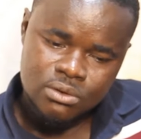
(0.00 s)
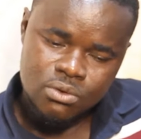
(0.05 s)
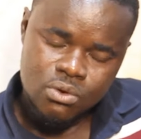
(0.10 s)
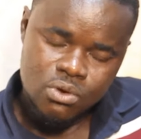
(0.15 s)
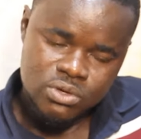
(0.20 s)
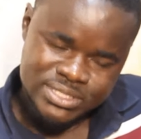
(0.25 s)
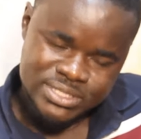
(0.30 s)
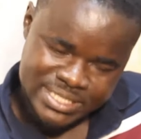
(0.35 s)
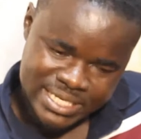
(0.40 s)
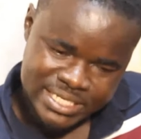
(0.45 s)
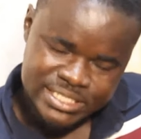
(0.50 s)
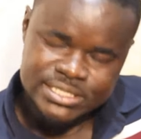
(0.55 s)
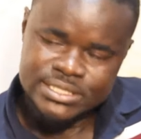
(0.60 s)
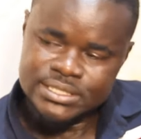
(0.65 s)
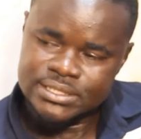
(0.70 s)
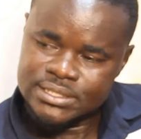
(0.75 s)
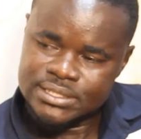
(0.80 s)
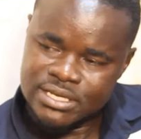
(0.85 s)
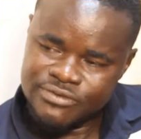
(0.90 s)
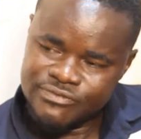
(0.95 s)
Call
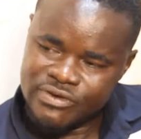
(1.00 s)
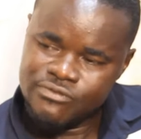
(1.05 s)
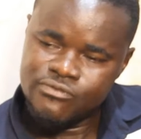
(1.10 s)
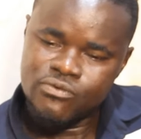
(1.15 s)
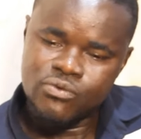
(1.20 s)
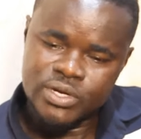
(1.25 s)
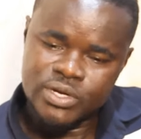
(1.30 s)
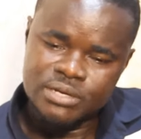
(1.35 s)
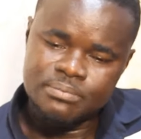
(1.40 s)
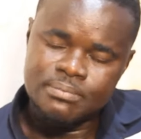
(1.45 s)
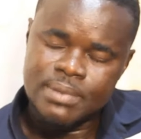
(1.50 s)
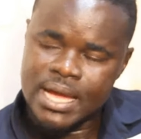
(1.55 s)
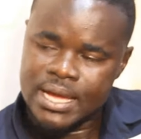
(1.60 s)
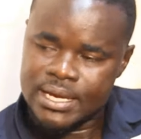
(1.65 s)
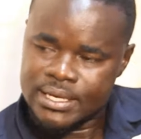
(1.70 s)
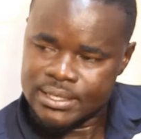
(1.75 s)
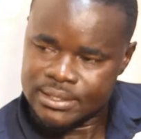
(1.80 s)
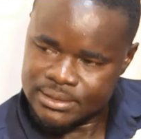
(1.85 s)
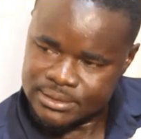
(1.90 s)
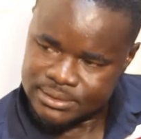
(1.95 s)
station, never phone
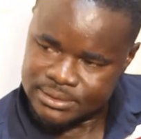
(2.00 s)
him,